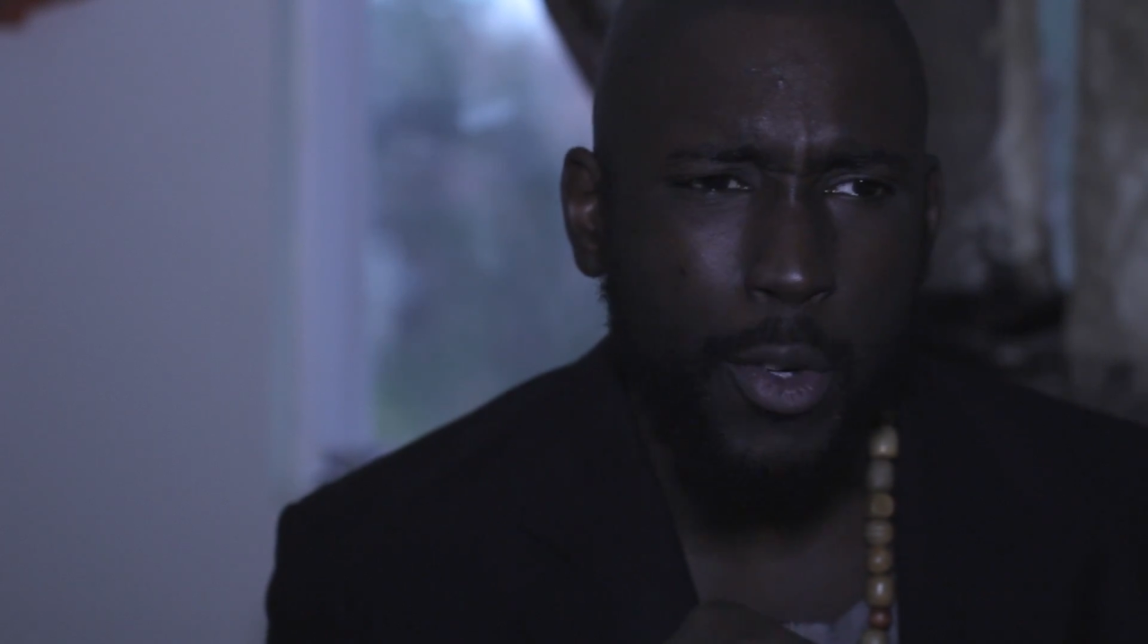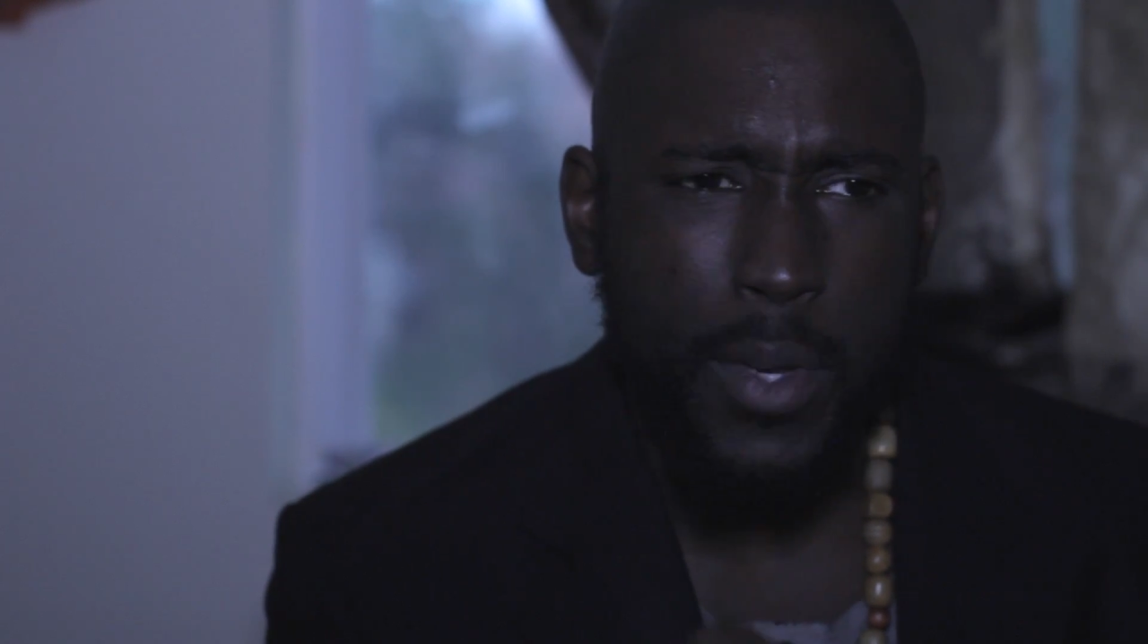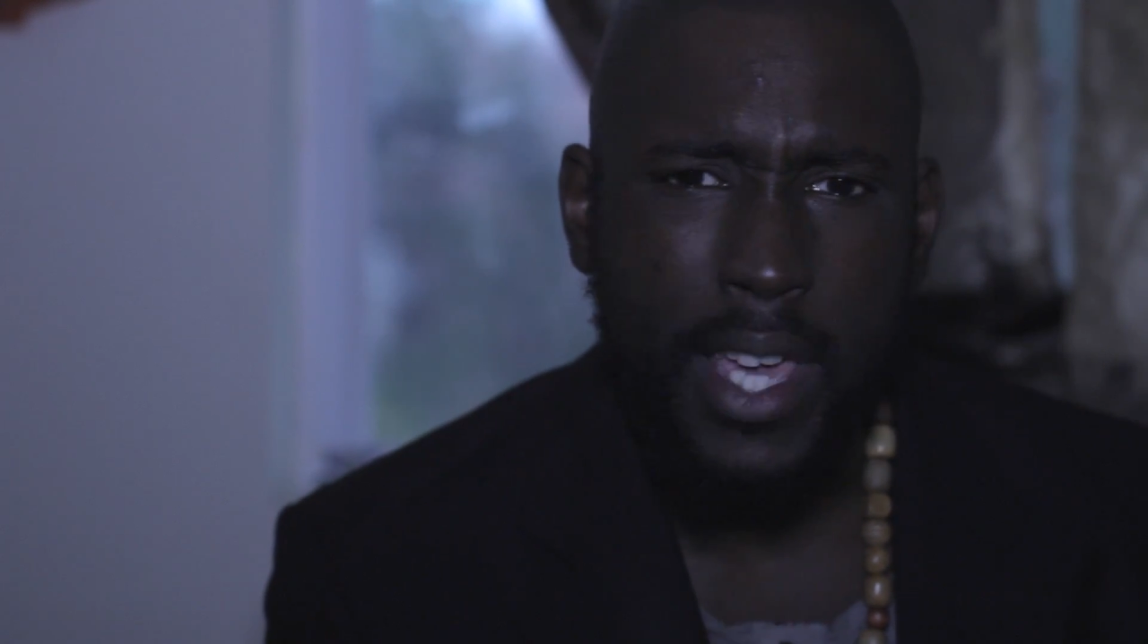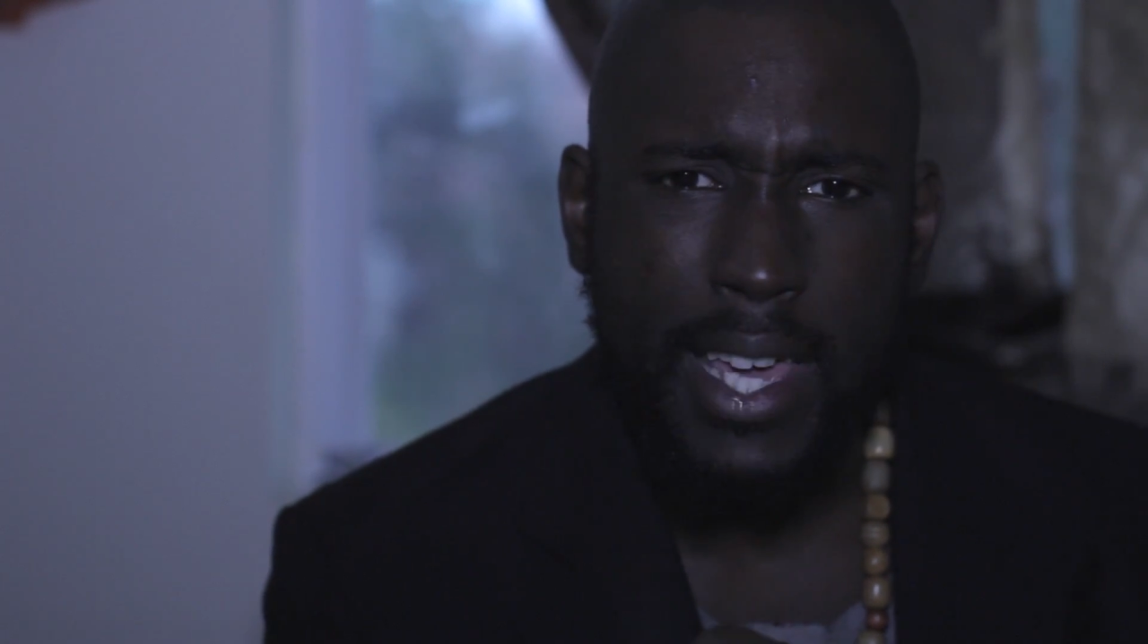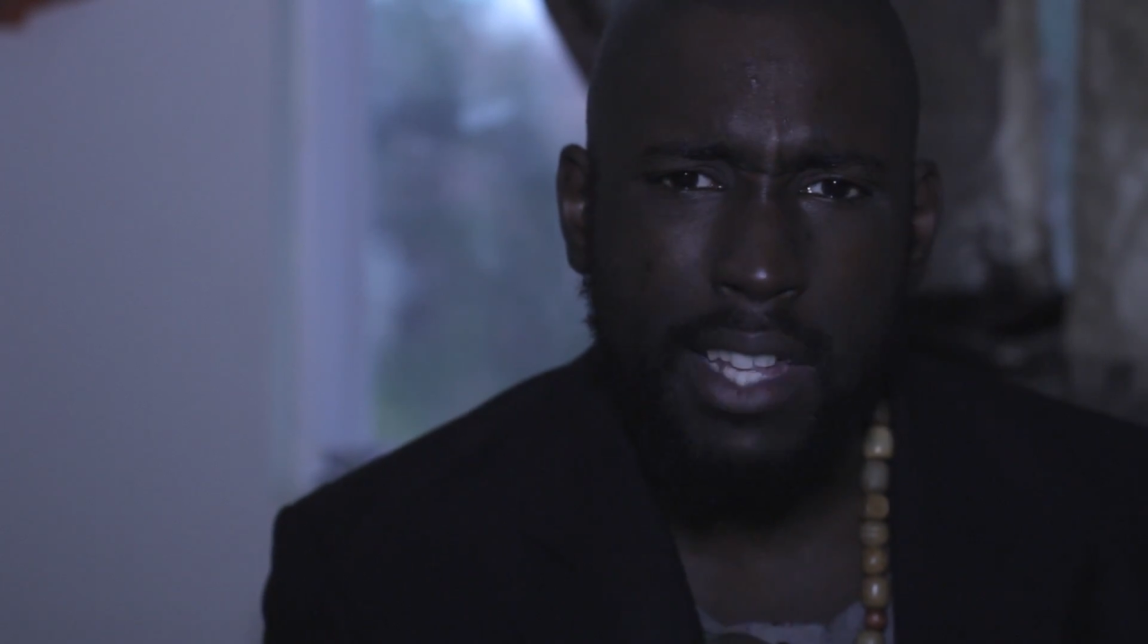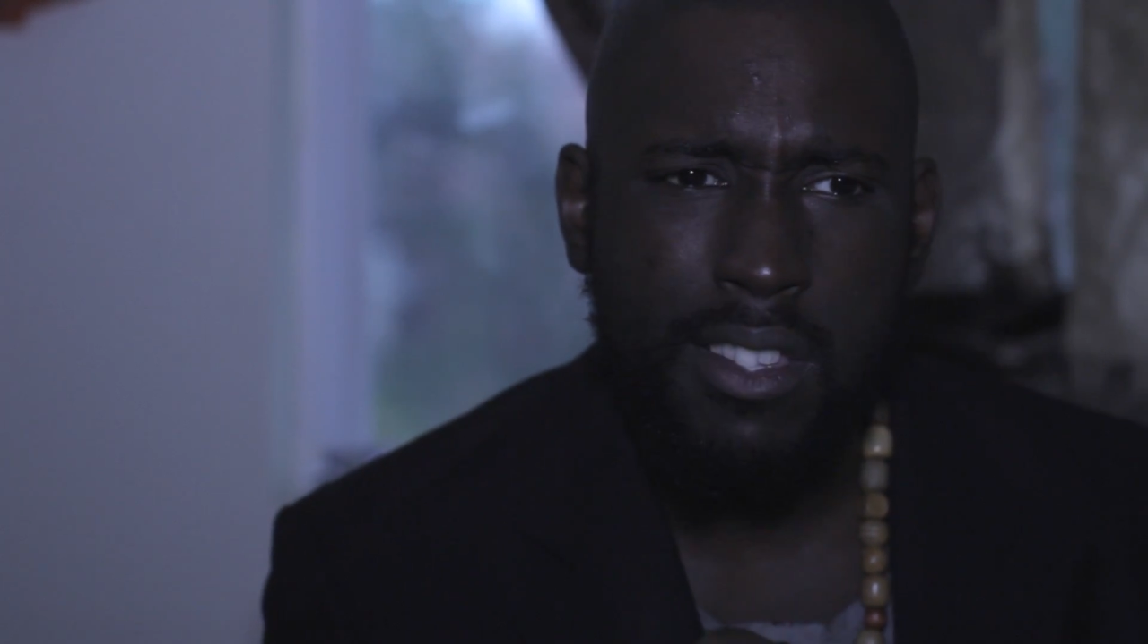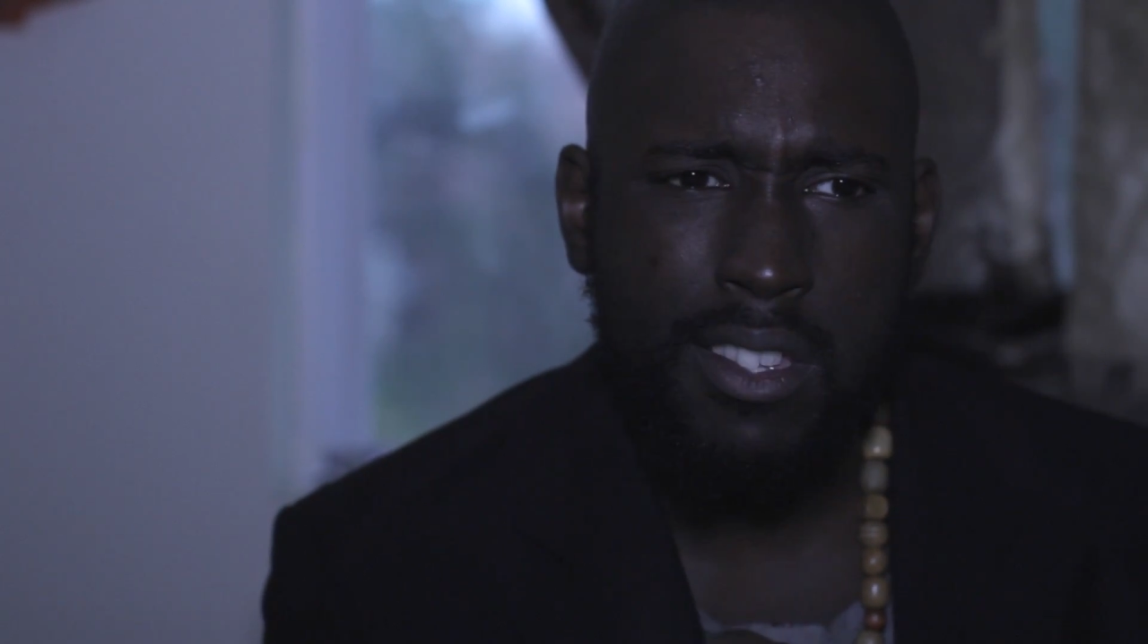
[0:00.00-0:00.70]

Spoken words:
creates,